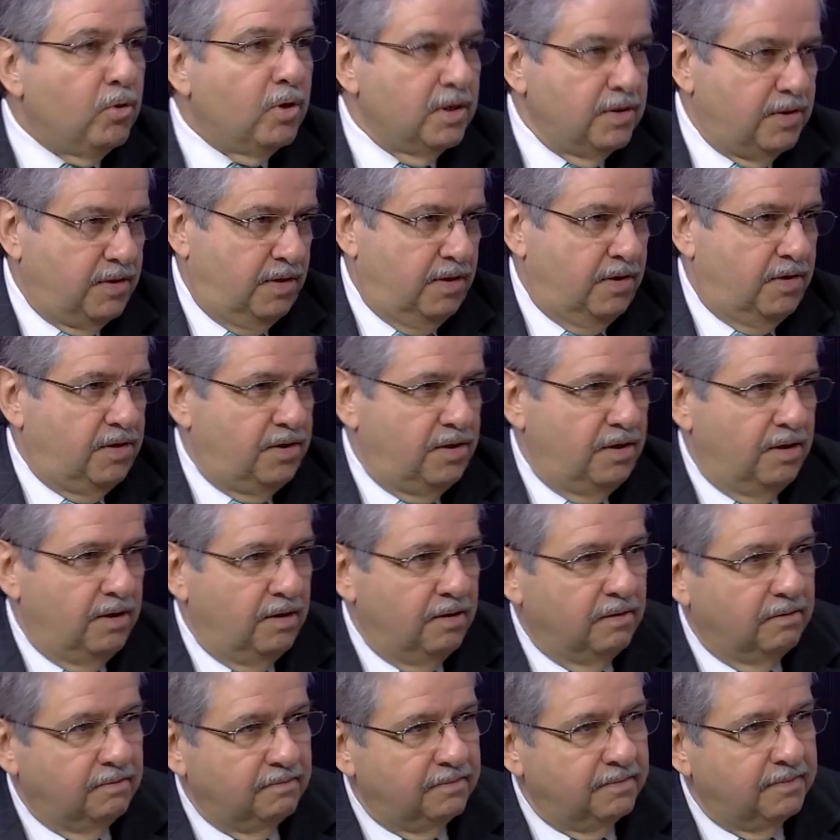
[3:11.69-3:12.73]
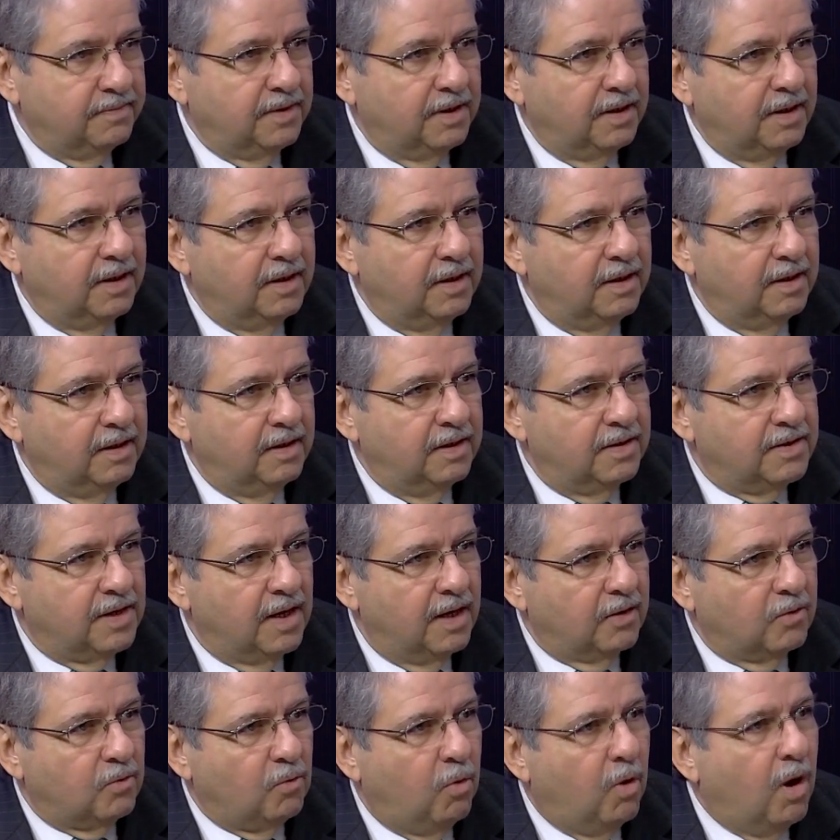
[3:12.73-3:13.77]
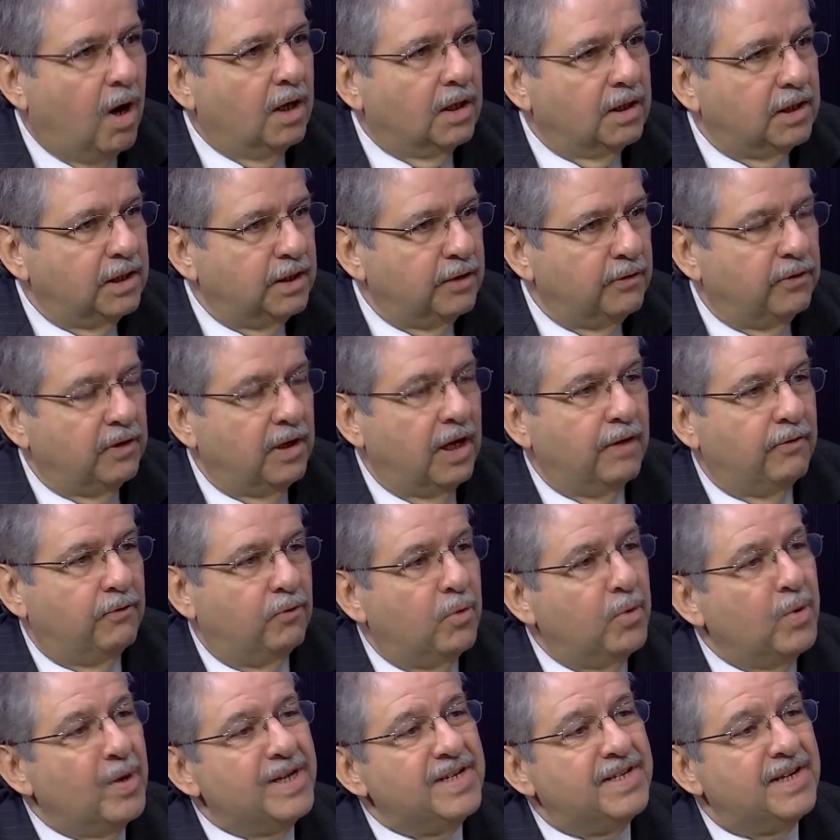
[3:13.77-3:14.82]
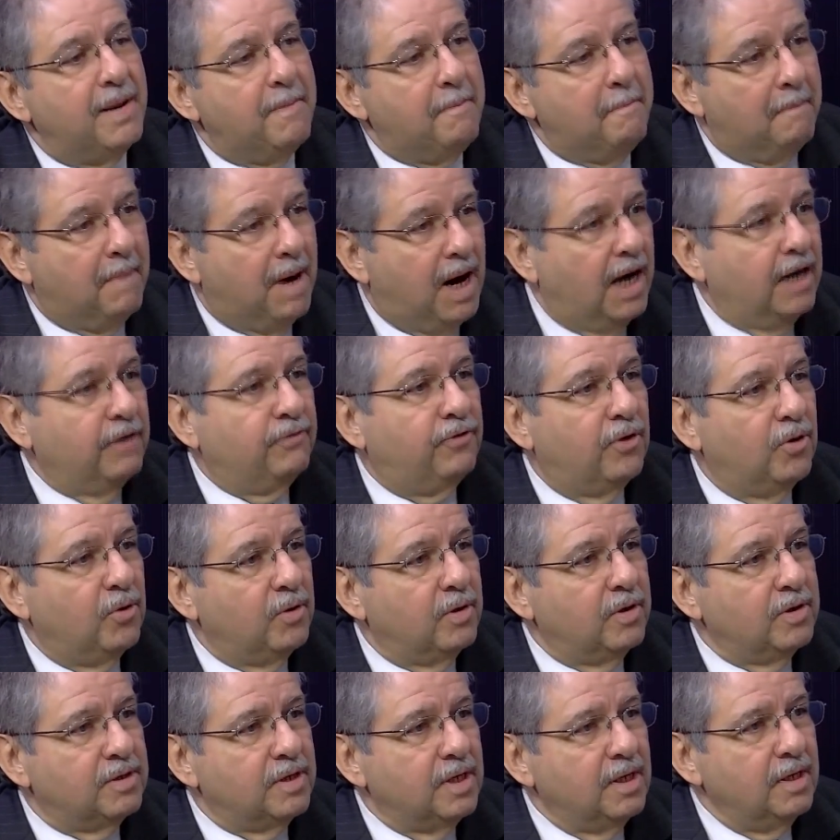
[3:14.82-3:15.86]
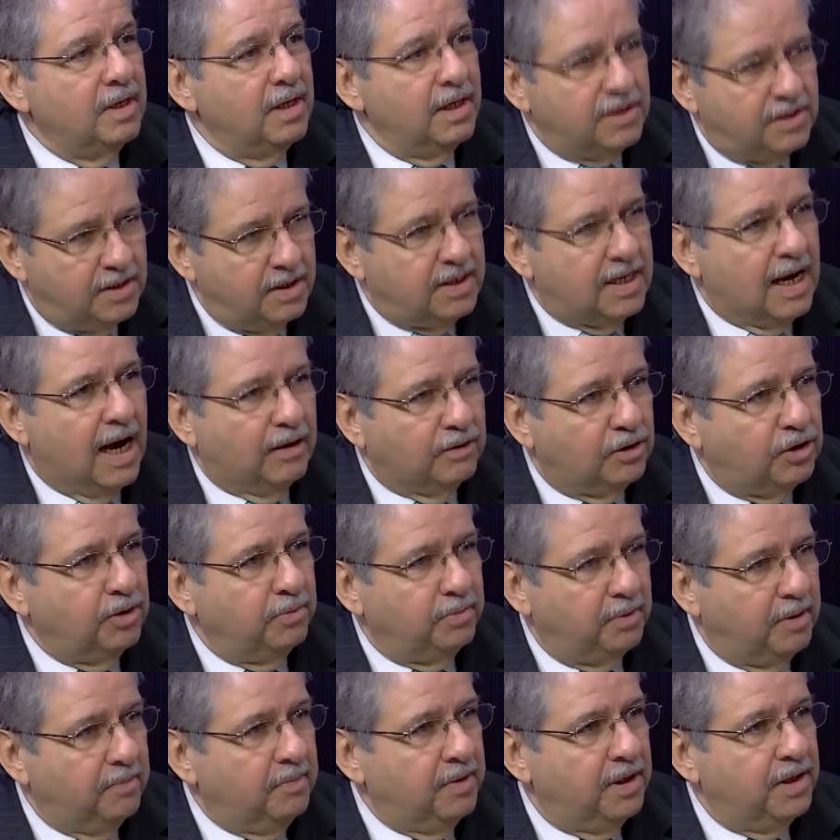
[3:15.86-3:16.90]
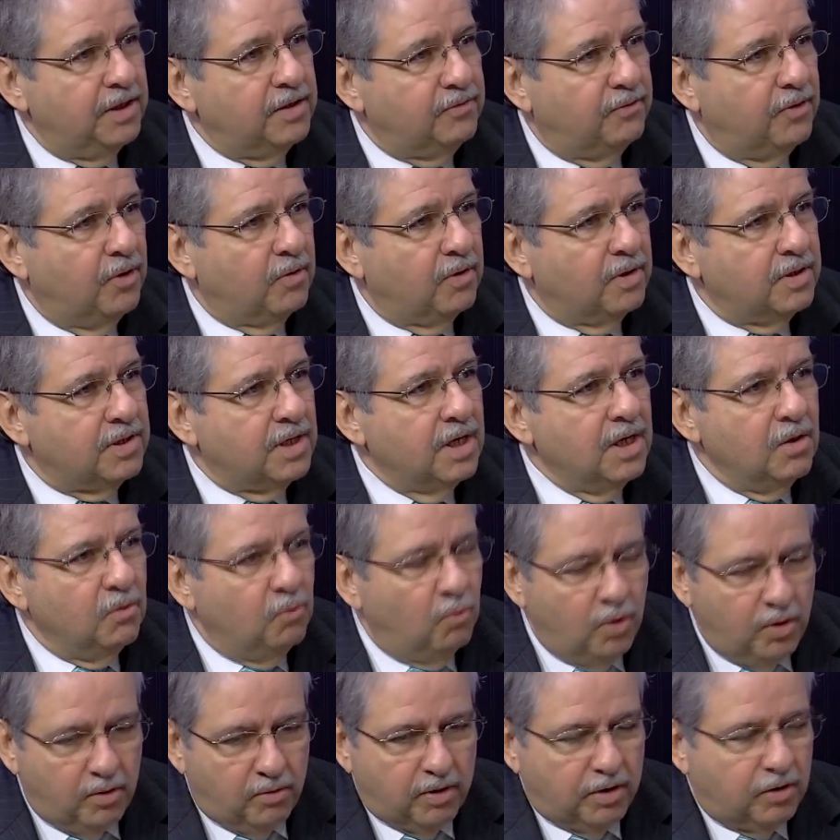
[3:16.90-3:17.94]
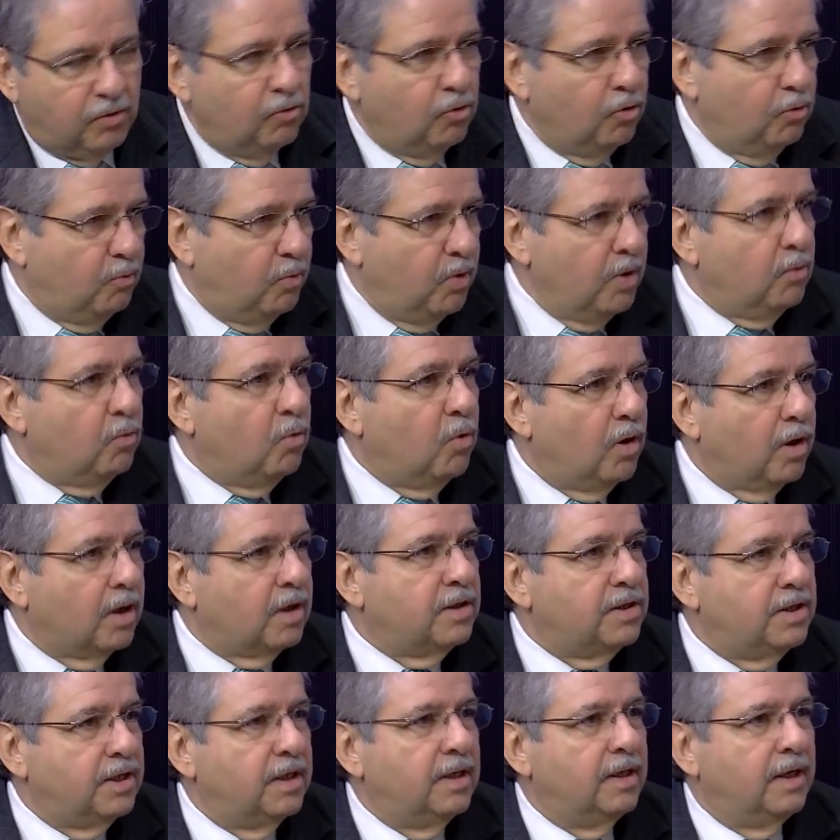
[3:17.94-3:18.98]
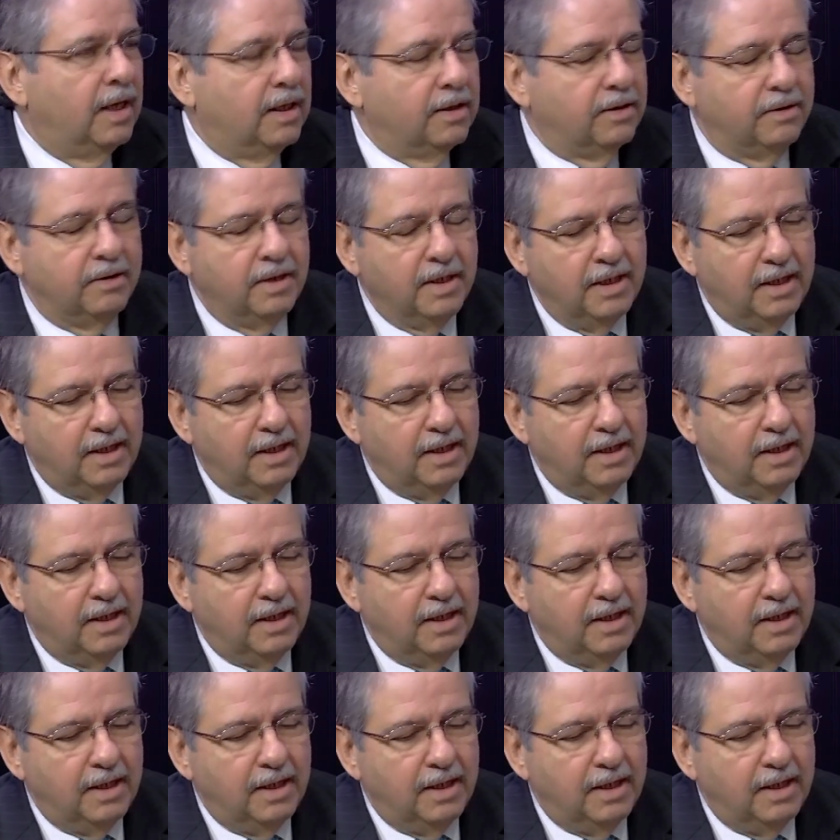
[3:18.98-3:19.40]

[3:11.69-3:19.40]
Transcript: this year is on quality of life. When I say my focus, it's the Township Committee's focus. We're a group. We work together.